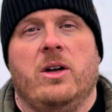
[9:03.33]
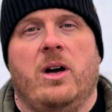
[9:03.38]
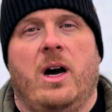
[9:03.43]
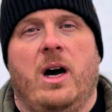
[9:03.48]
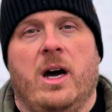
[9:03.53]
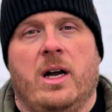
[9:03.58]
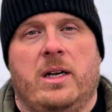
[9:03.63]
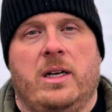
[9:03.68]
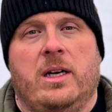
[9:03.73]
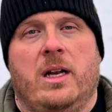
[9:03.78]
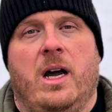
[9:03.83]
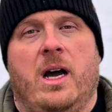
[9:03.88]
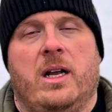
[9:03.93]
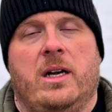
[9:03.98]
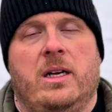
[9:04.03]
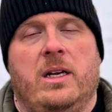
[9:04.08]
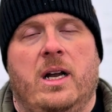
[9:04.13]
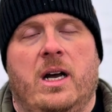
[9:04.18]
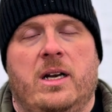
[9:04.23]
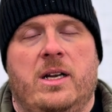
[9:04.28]
and
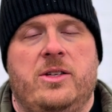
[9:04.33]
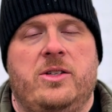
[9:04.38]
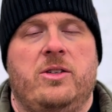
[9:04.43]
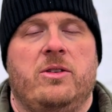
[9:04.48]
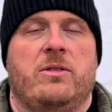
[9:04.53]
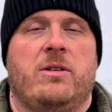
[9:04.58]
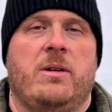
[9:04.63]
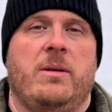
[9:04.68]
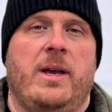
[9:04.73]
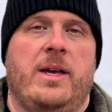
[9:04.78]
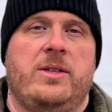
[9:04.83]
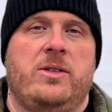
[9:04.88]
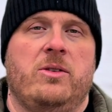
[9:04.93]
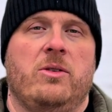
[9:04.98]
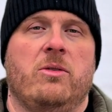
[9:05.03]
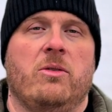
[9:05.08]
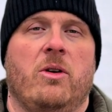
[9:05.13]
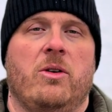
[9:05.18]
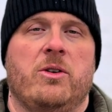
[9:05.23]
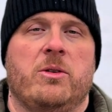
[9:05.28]
on as you
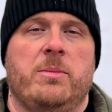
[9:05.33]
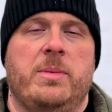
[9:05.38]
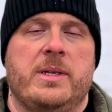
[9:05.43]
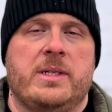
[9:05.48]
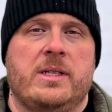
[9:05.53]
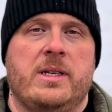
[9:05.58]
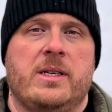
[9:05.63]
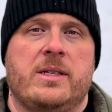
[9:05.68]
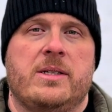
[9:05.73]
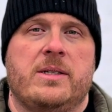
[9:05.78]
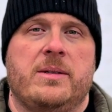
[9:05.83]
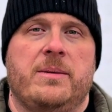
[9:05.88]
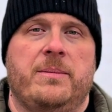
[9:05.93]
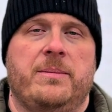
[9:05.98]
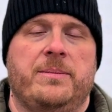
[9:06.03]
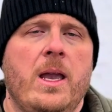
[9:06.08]
grow your business.